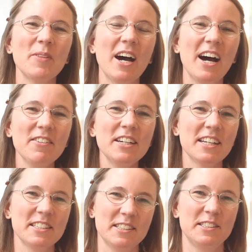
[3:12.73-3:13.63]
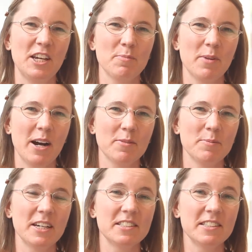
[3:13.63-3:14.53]
HiRISE has the same problem
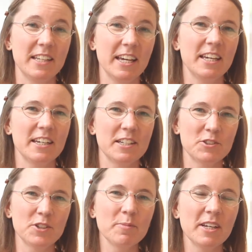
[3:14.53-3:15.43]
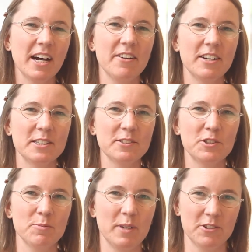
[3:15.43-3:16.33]
because it's taking extremely high
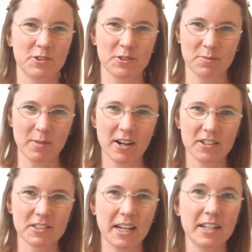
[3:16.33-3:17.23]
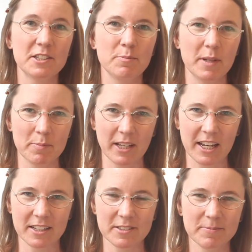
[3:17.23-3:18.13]
resolution pictures of Mars, and it's a big
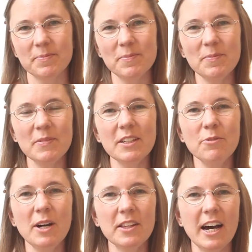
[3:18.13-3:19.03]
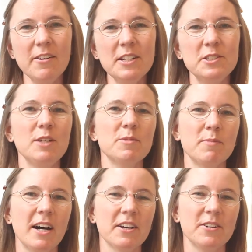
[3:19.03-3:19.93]
planet. Well, the HiRISE team's
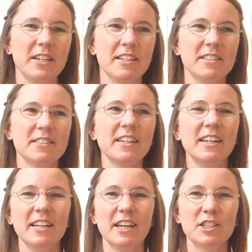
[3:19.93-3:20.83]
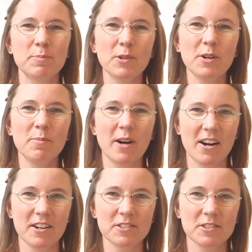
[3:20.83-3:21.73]
motto is explore
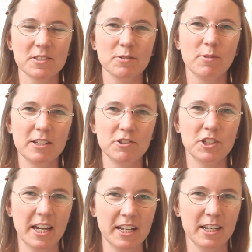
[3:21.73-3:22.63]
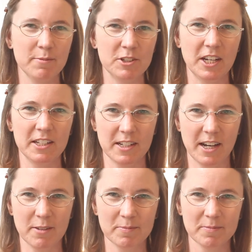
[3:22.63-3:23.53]
Mars one giant image at a time.